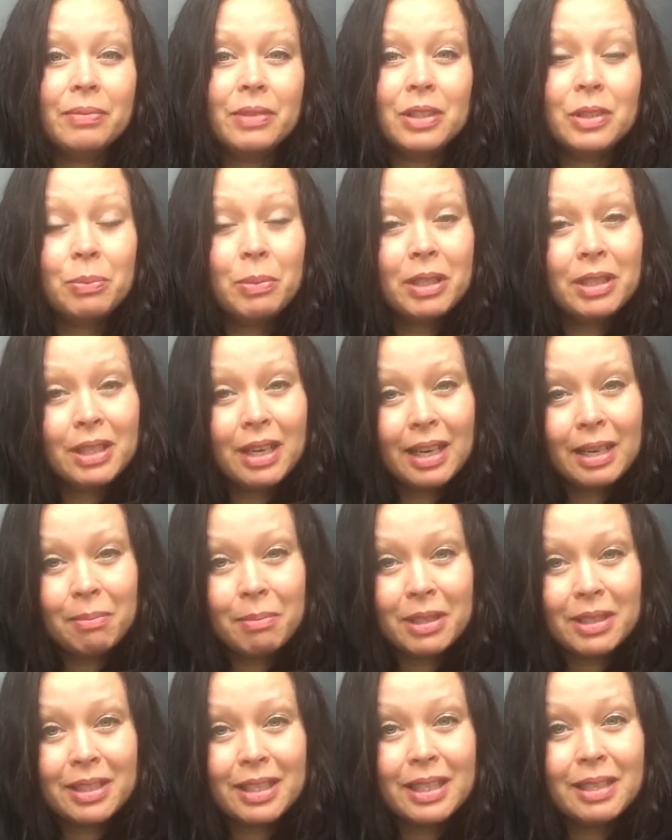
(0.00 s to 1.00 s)
especially
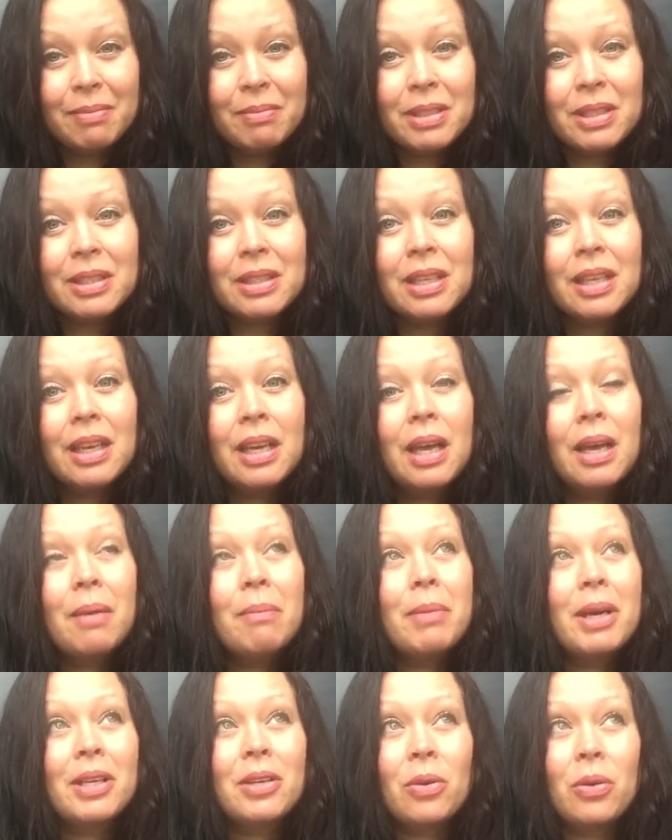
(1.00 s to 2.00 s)
Muslims,
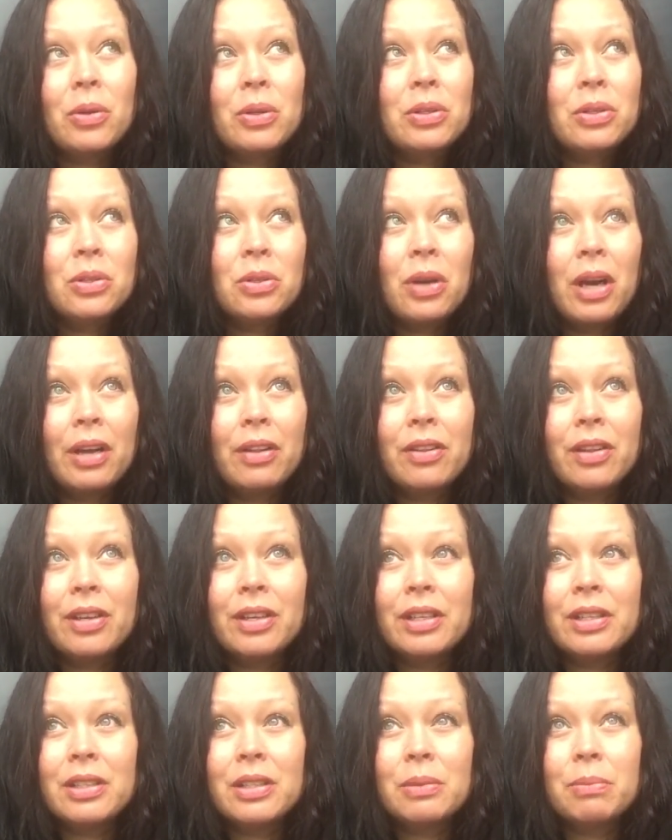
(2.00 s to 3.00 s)
but also
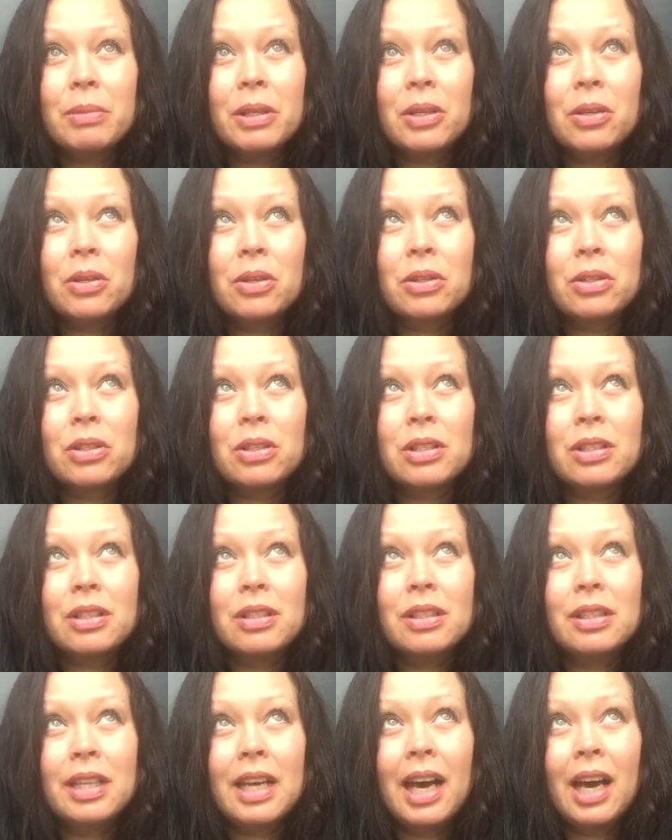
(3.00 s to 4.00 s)
others, because
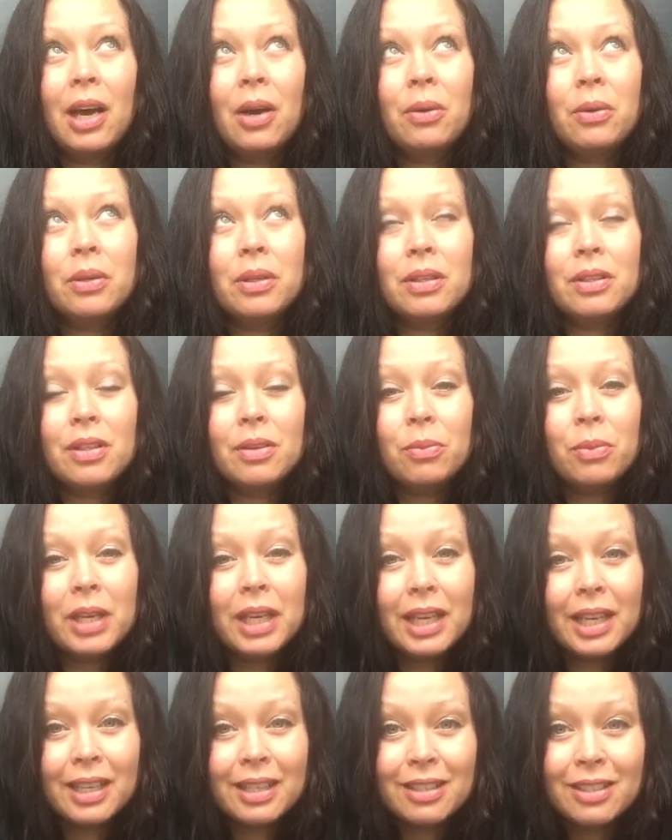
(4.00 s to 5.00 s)
now the
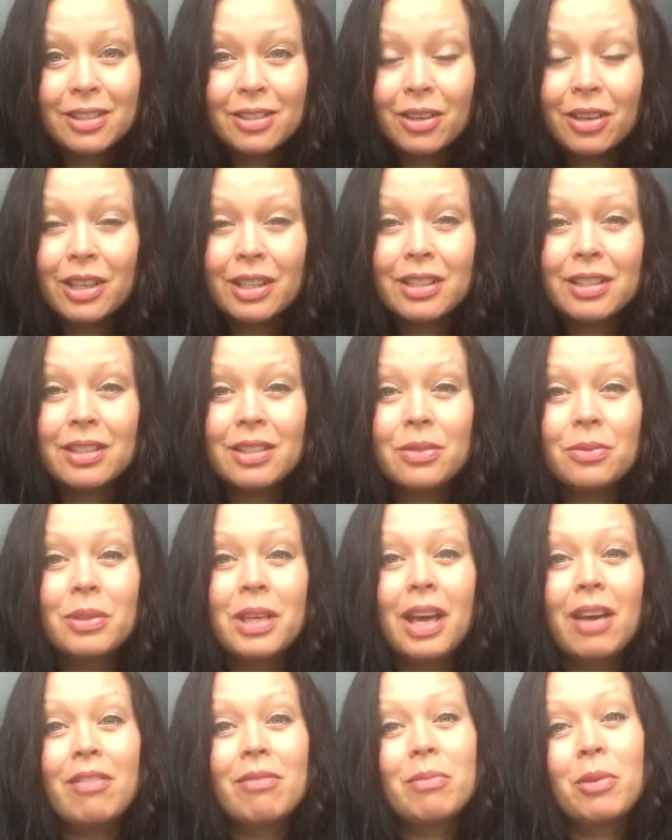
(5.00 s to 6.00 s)
weekend starts, we
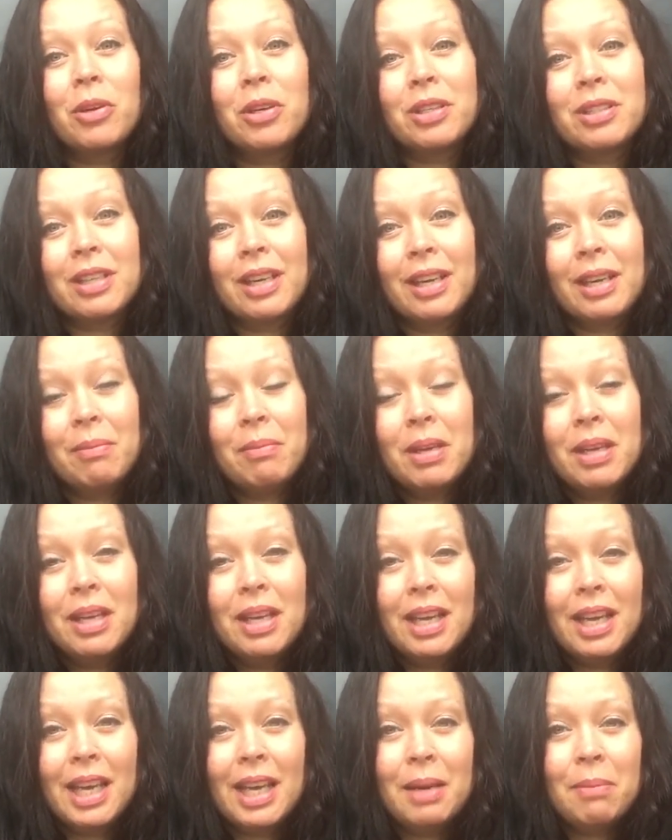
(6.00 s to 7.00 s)
have more time,
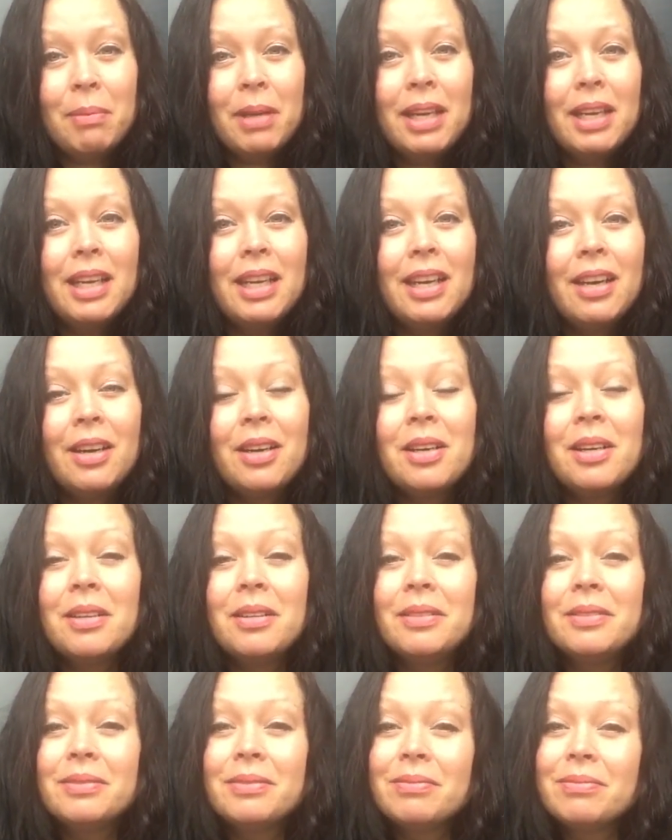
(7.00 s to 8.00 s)
and many are
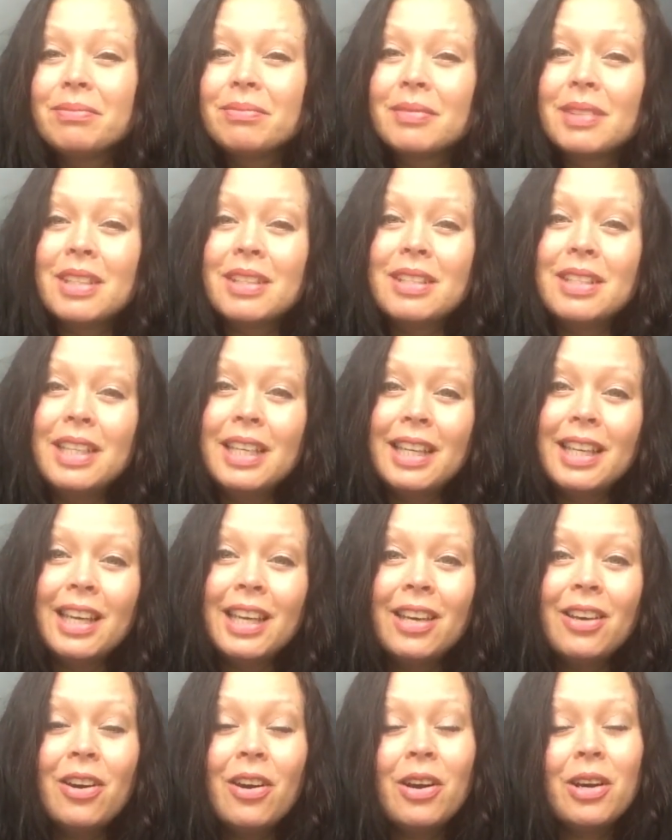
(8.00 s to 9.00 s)

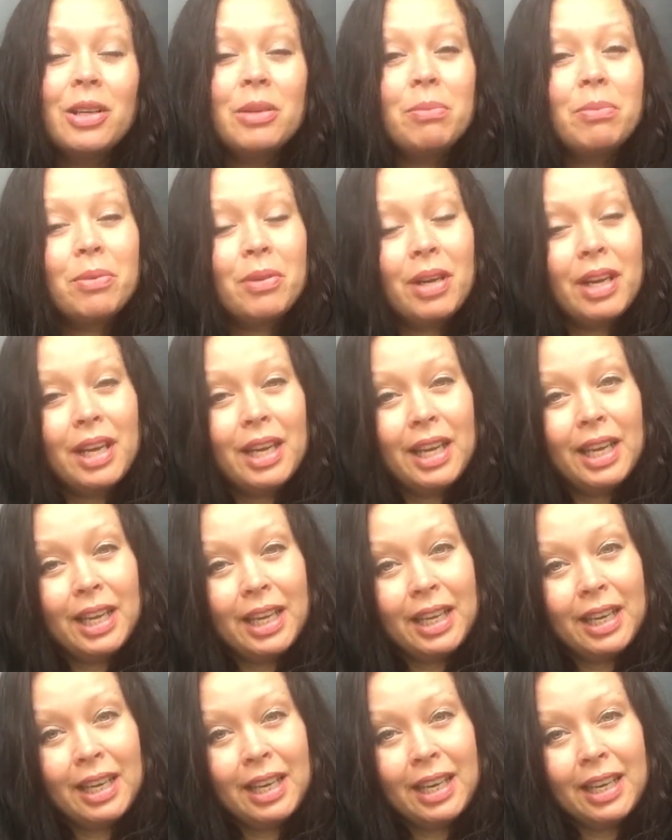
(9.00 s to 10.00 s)
seeking God,
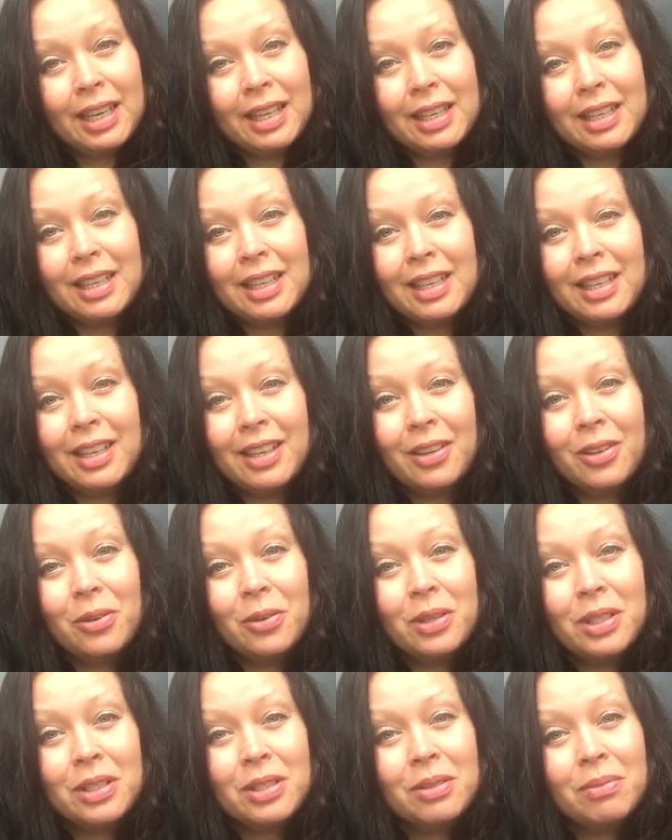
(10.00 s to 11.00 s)
praying and
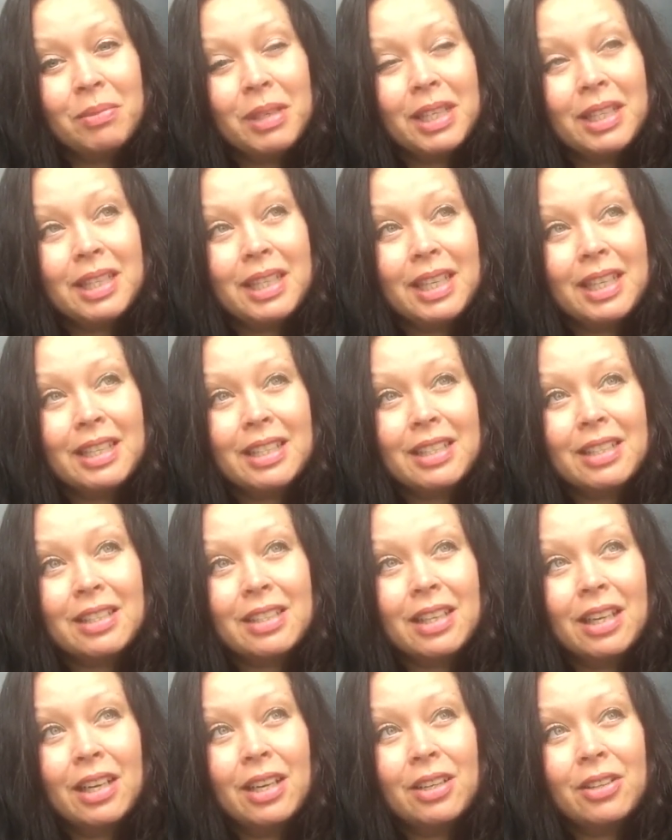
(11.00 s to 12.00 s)
going to
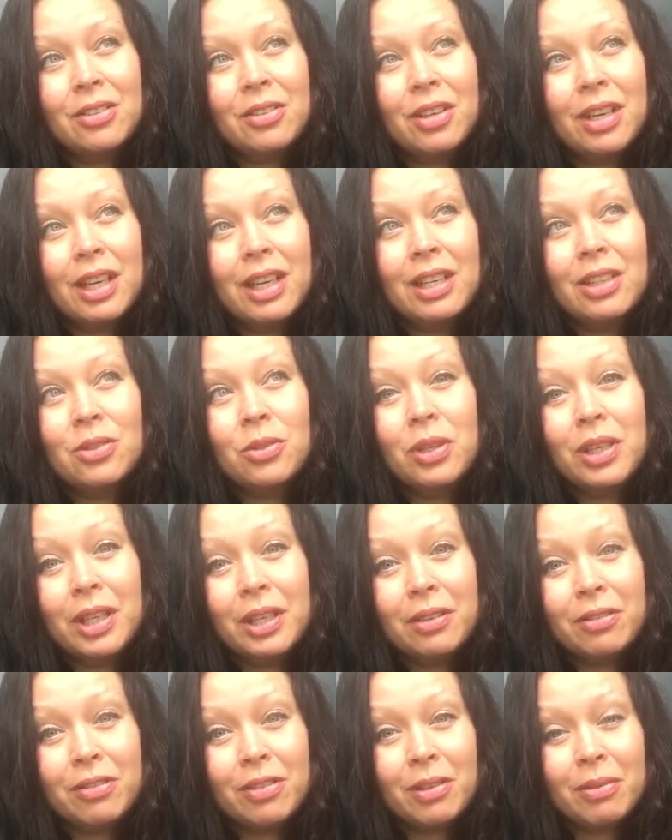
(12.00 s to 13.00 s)
meetings, trying to
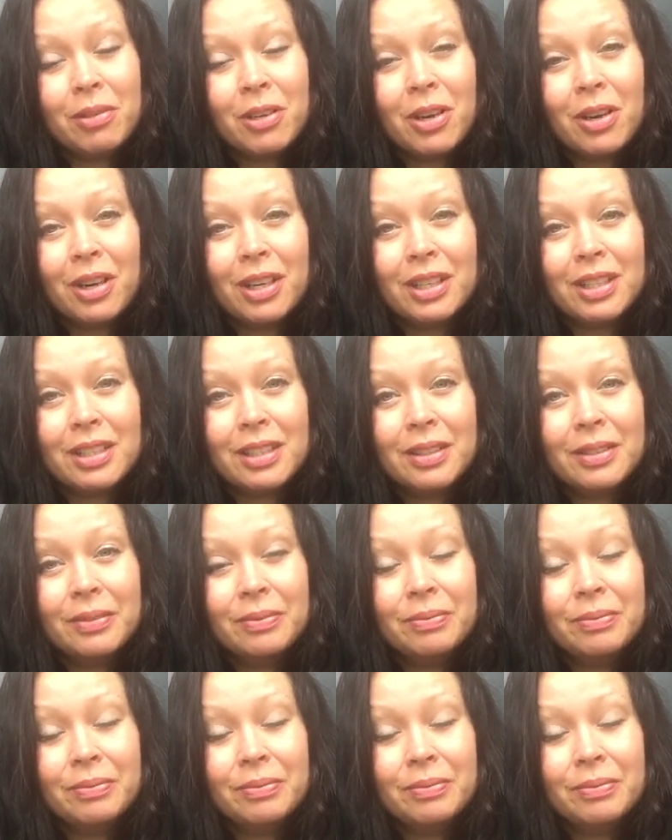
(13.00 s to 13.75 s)
hear from God.